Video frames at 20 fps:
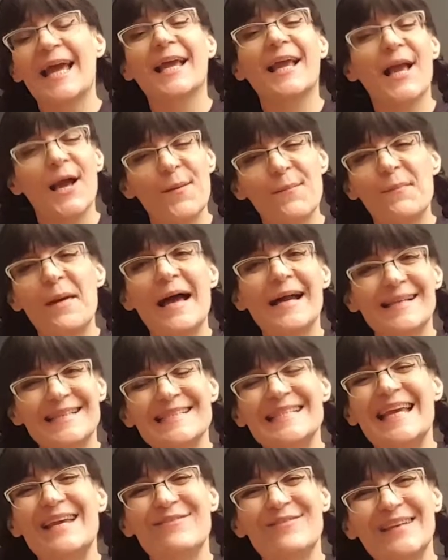and come back
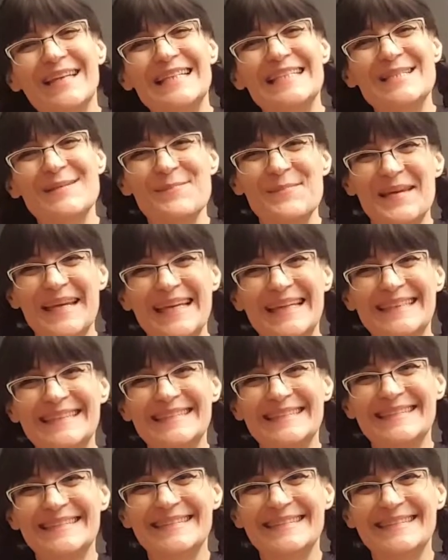safely to me.